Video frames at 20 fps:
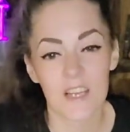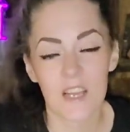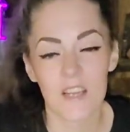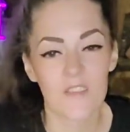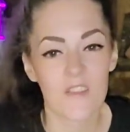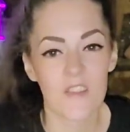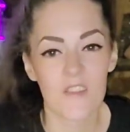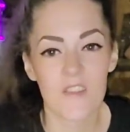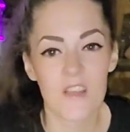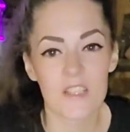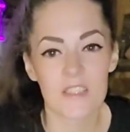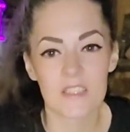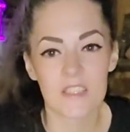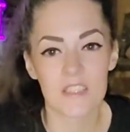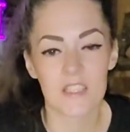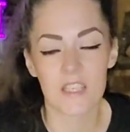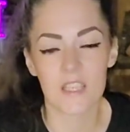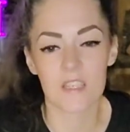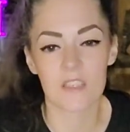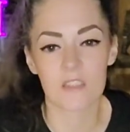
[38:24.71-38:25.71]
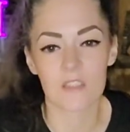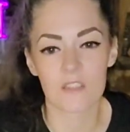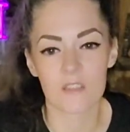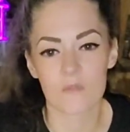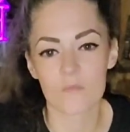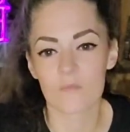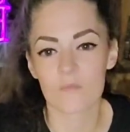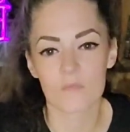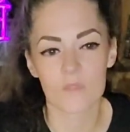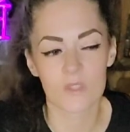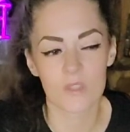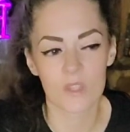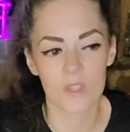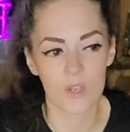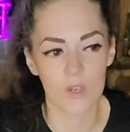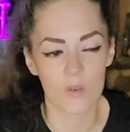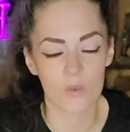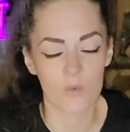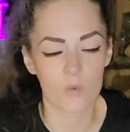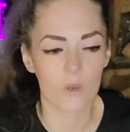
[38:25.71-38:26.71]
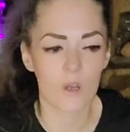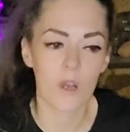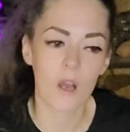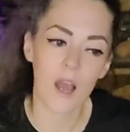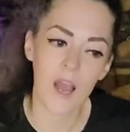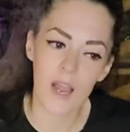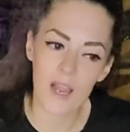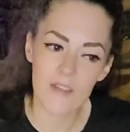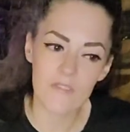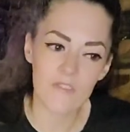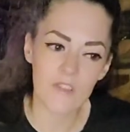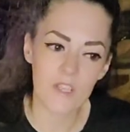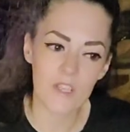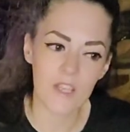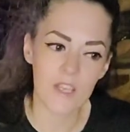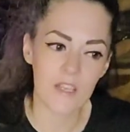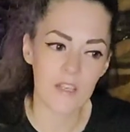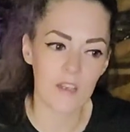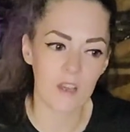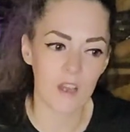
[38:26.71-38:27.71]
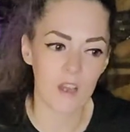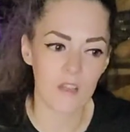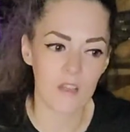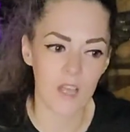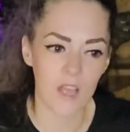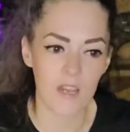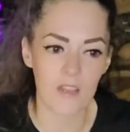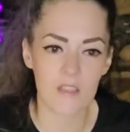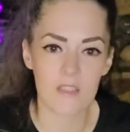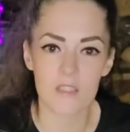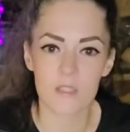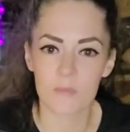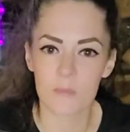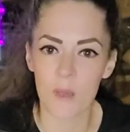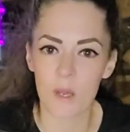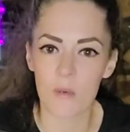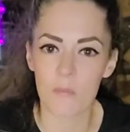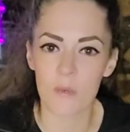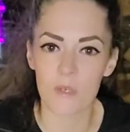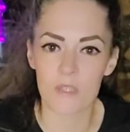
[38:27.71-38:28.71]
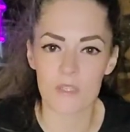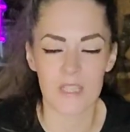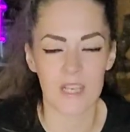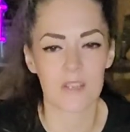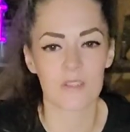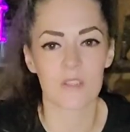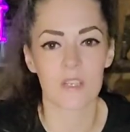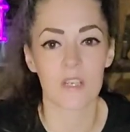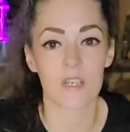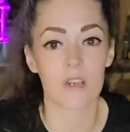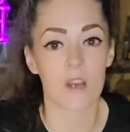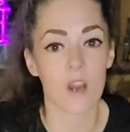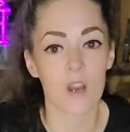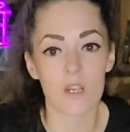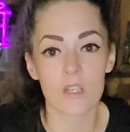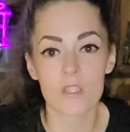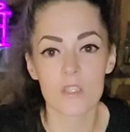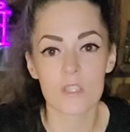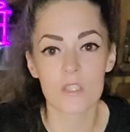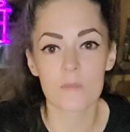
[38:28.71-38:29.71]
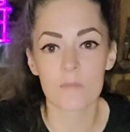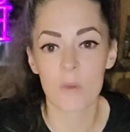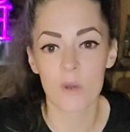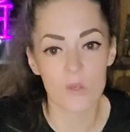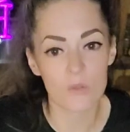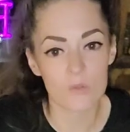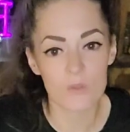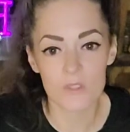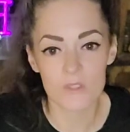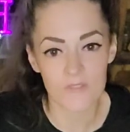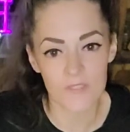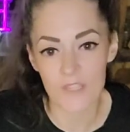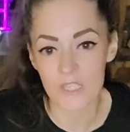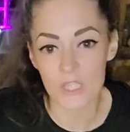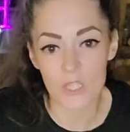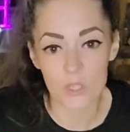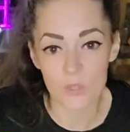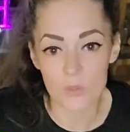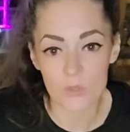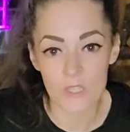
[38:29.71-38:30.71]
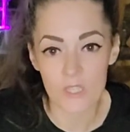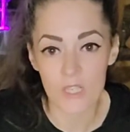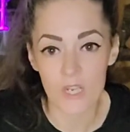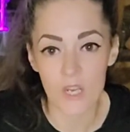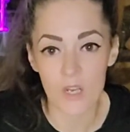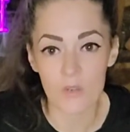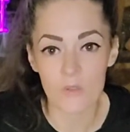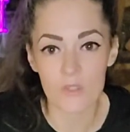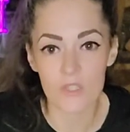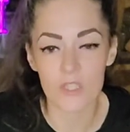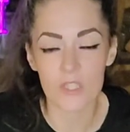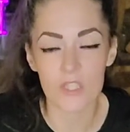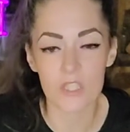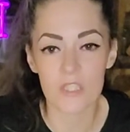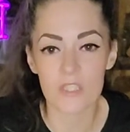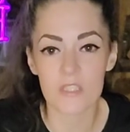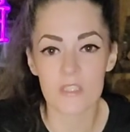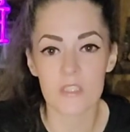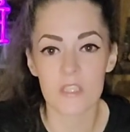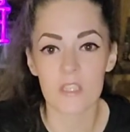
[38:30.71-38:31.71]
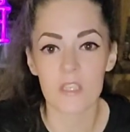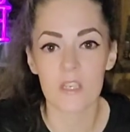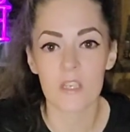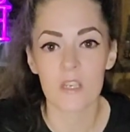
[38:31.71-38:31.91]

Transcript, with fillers: And then that's the thing, you know, I feel like a lot of the spell books out there are just bones for you, you know, they're just,